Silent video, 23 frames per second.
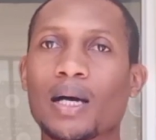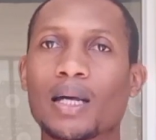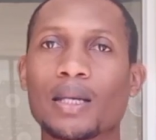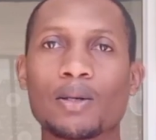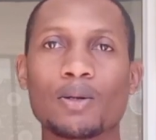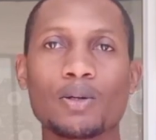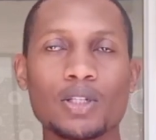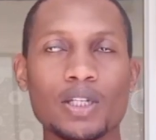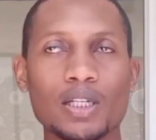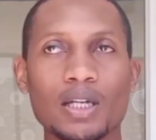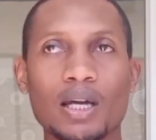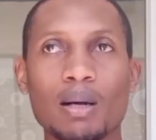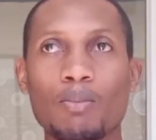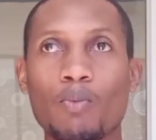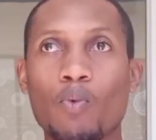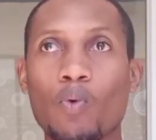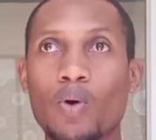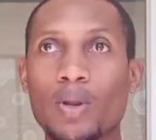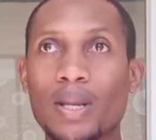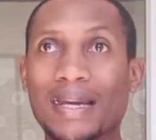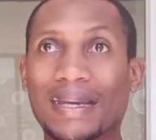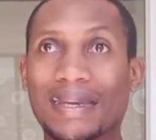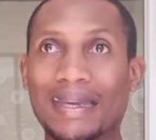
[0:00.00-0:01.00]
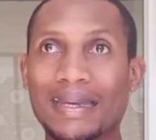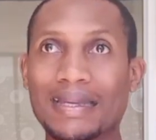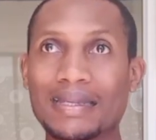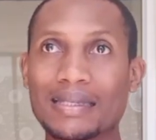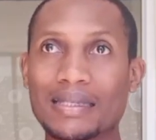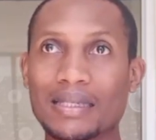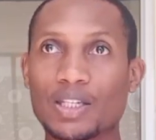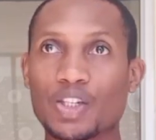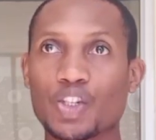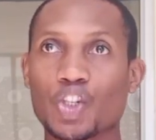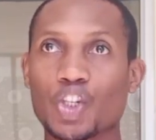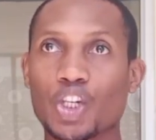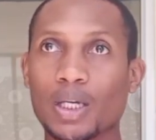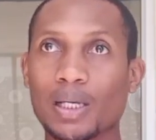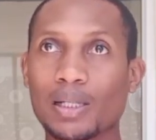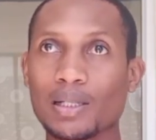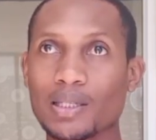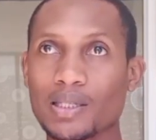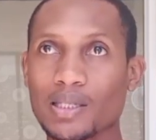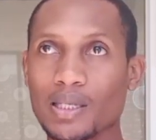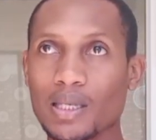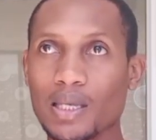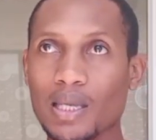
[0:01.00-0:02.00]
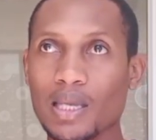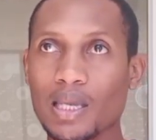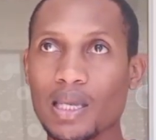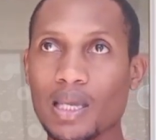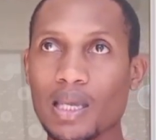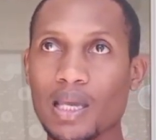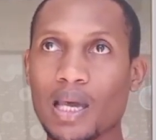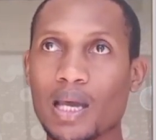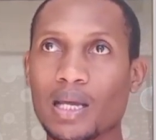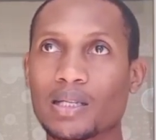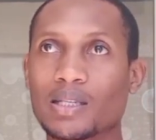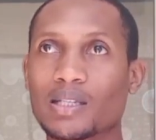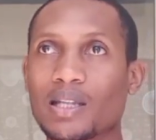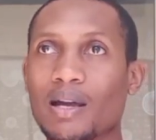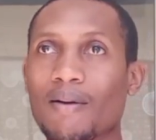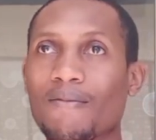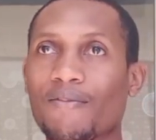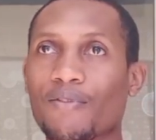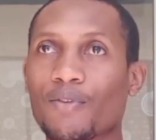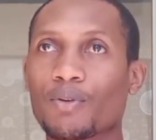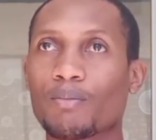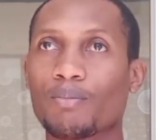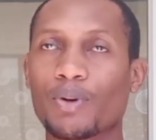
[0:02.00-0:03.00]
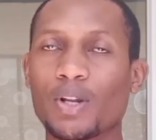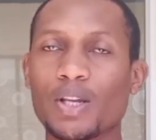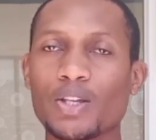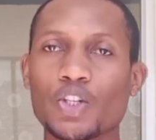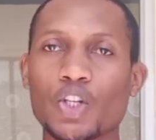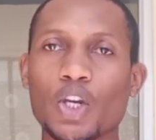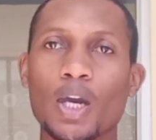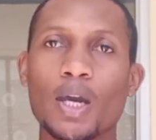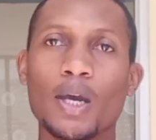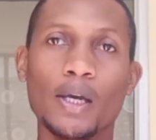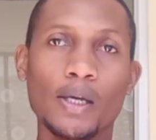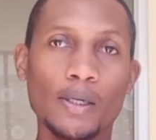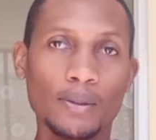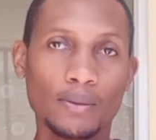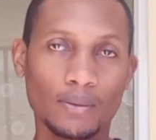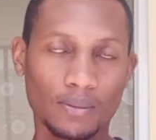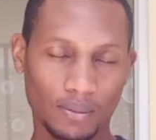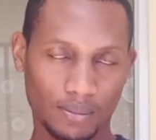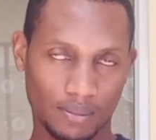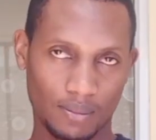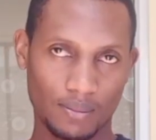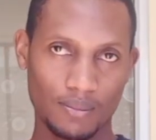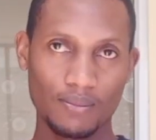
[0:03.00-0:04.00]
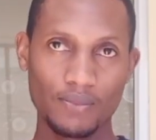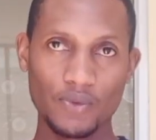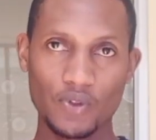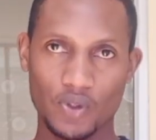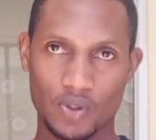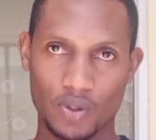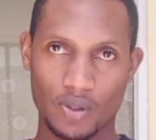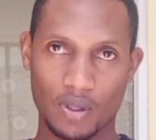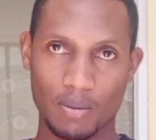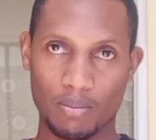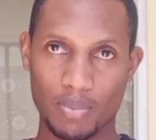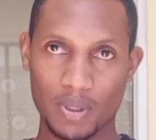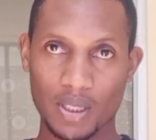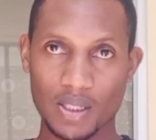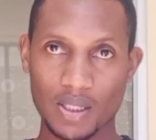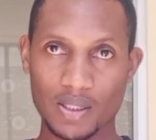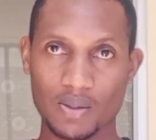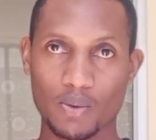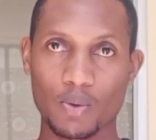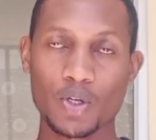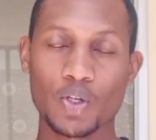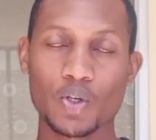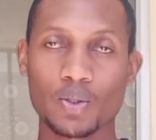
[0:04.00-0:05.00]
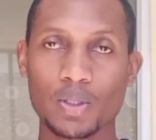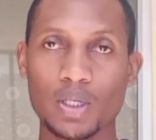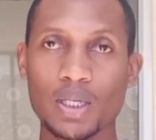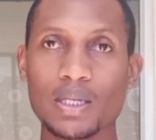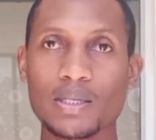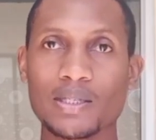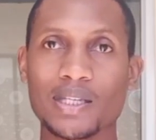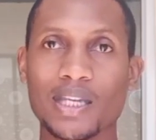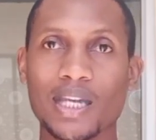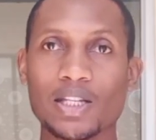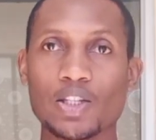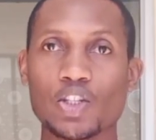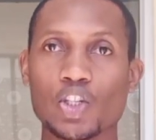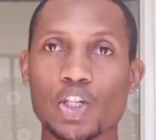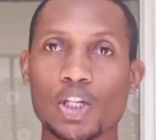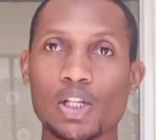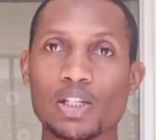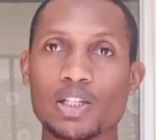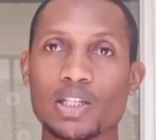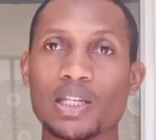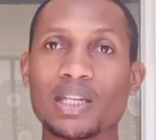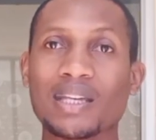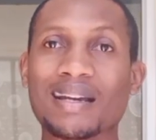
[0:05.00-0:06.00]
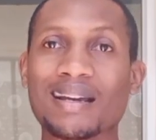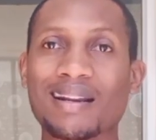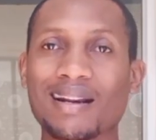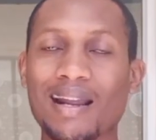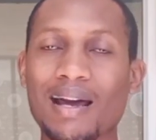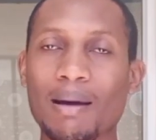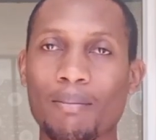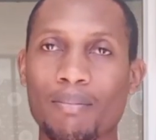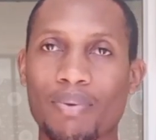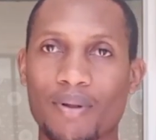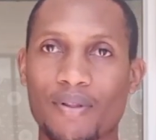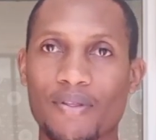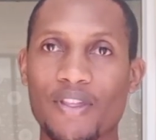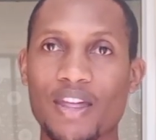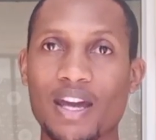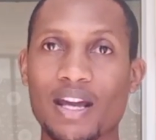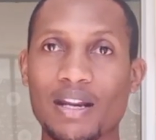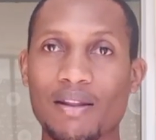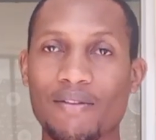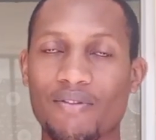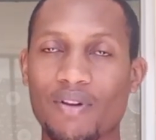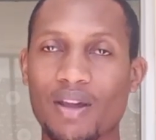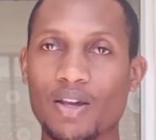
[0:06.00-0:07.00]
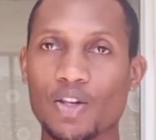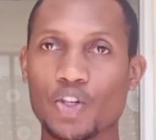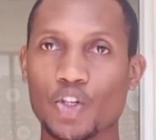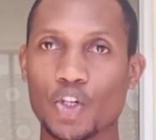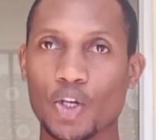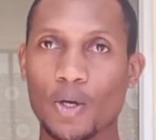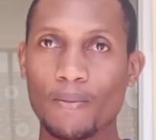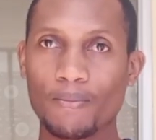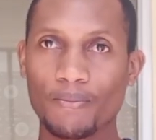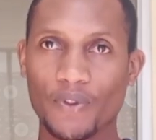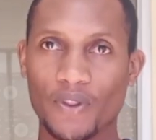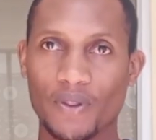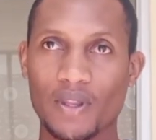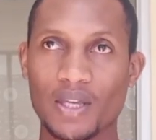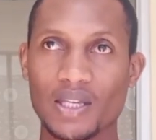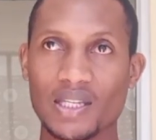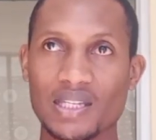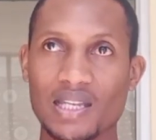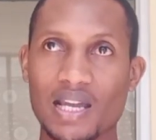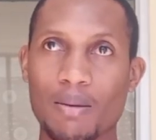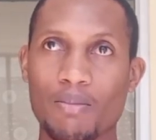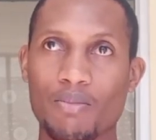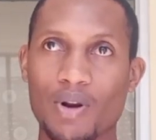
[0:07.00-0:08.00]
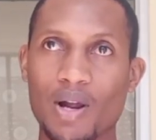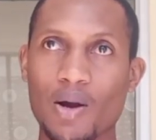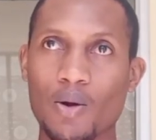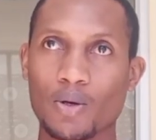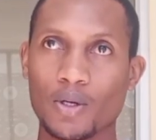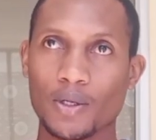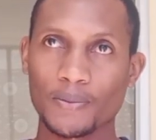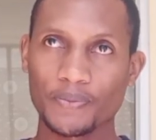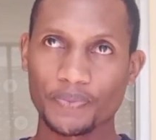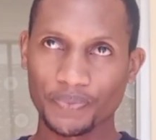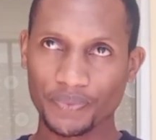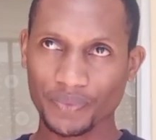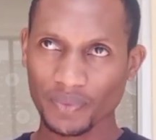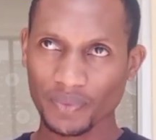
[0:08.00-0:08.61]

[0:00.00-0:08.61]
Nottingham won against Chelsea at Stamford Bridge. So the biggest question is, can Chelsea grab their revenge this time round?